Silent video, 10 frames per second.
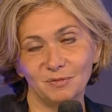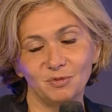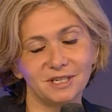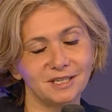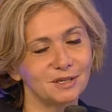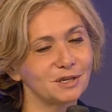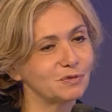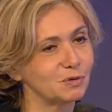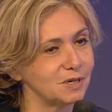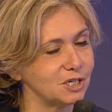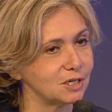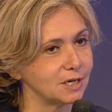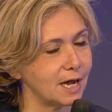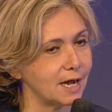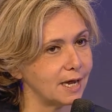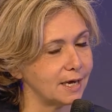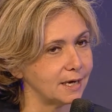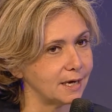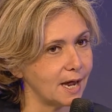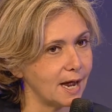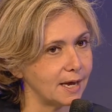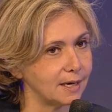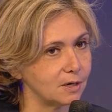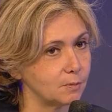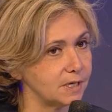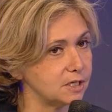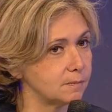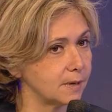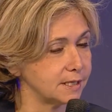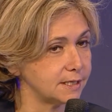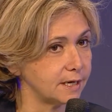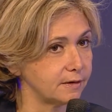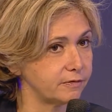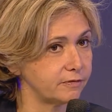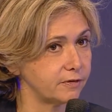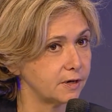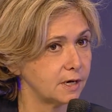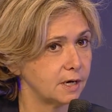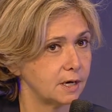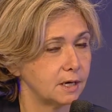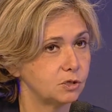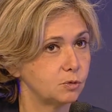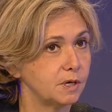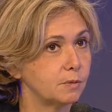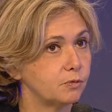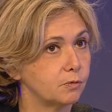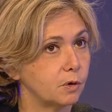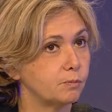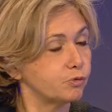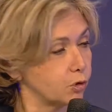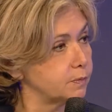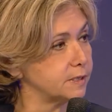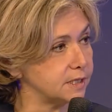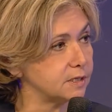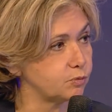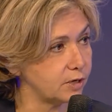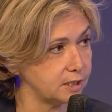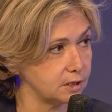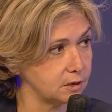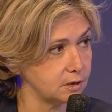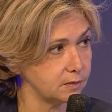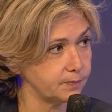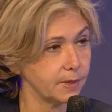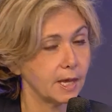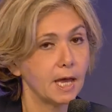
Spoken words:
president of the region, I committed myself to be a pro-business president,